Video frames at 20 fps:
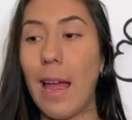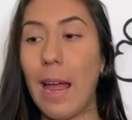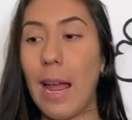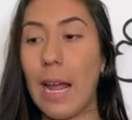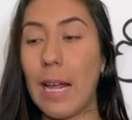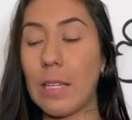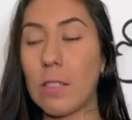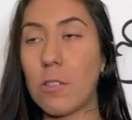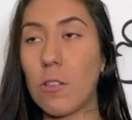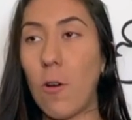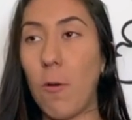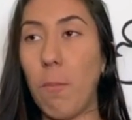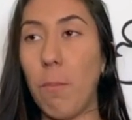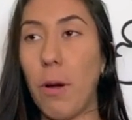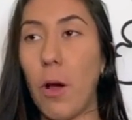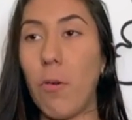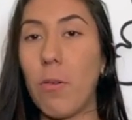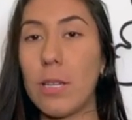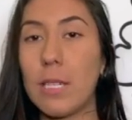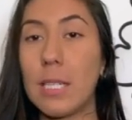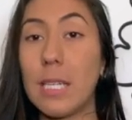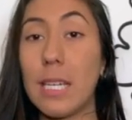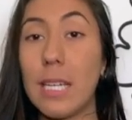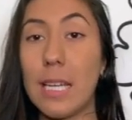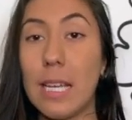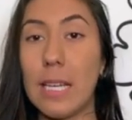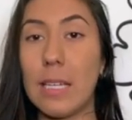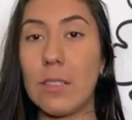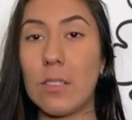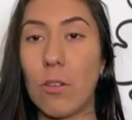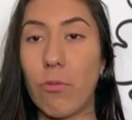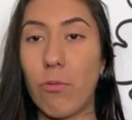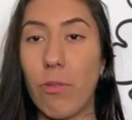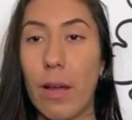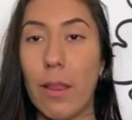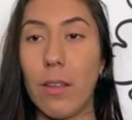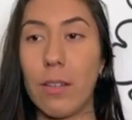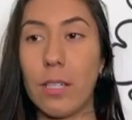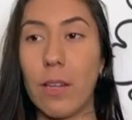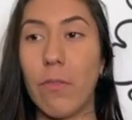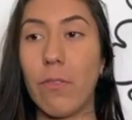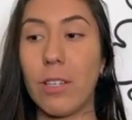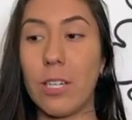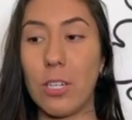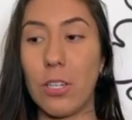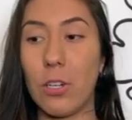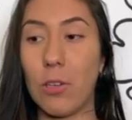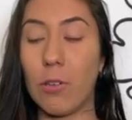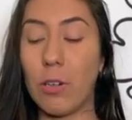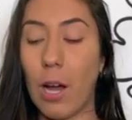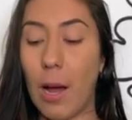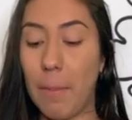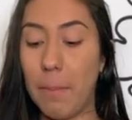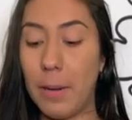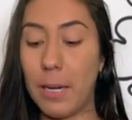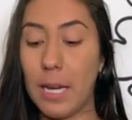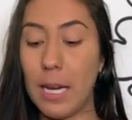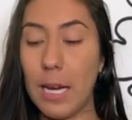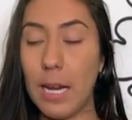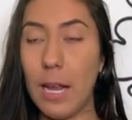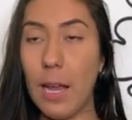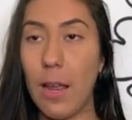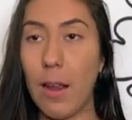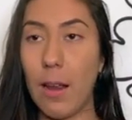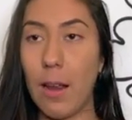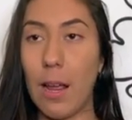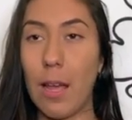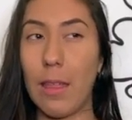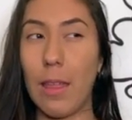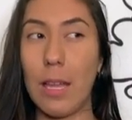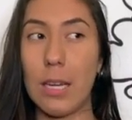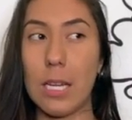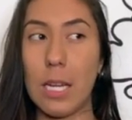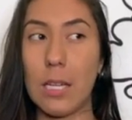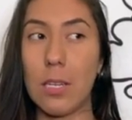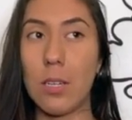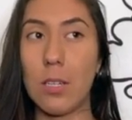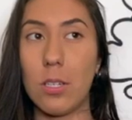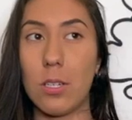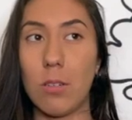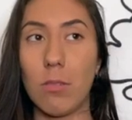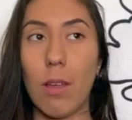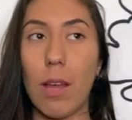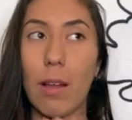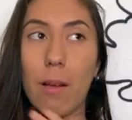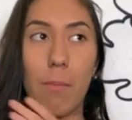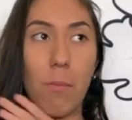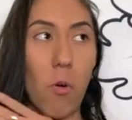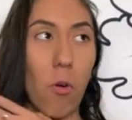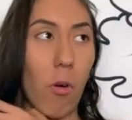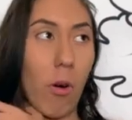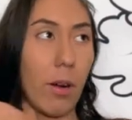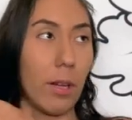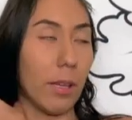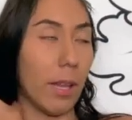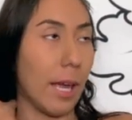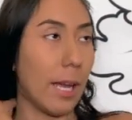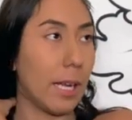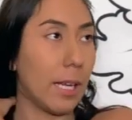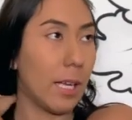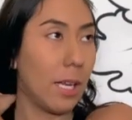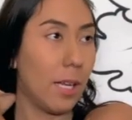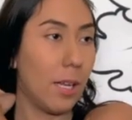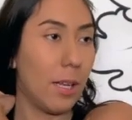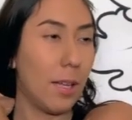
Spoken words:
And so Bow and T is a relatively new company, and they tend to do like more like